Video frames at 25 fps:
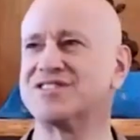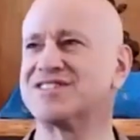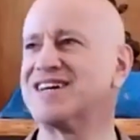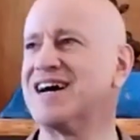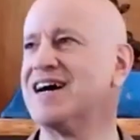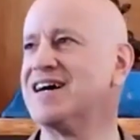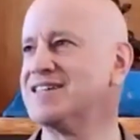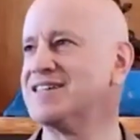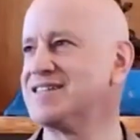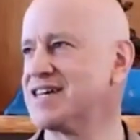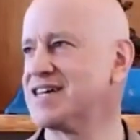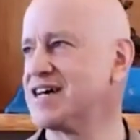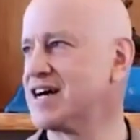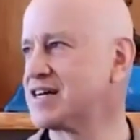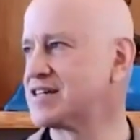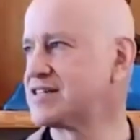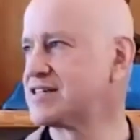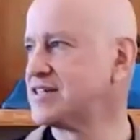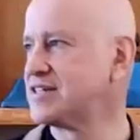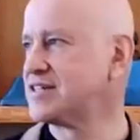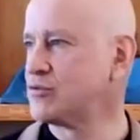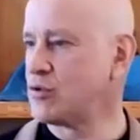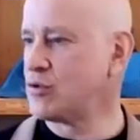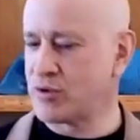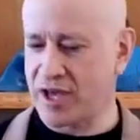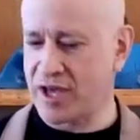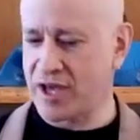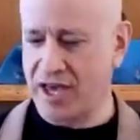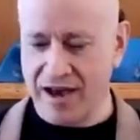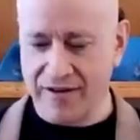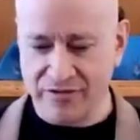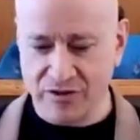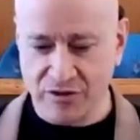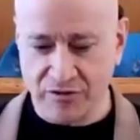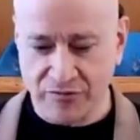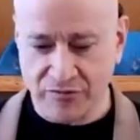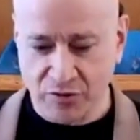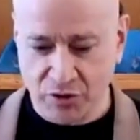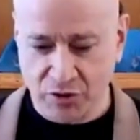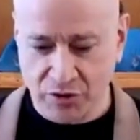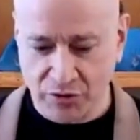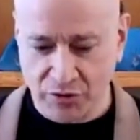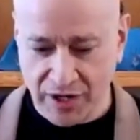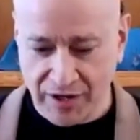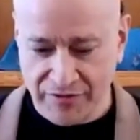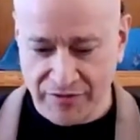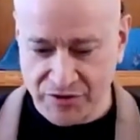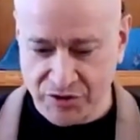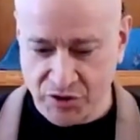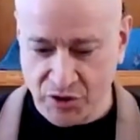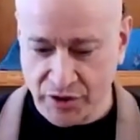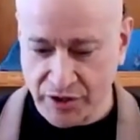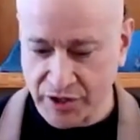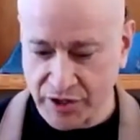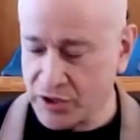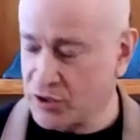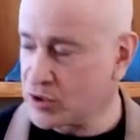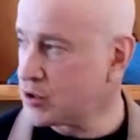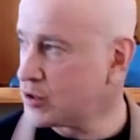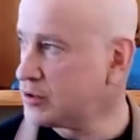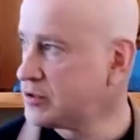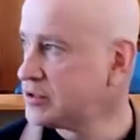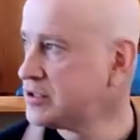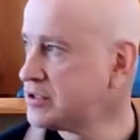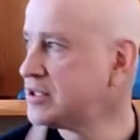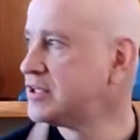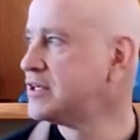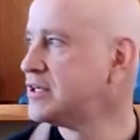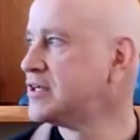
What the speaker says: Contact. And what we have in the photograph is our hero,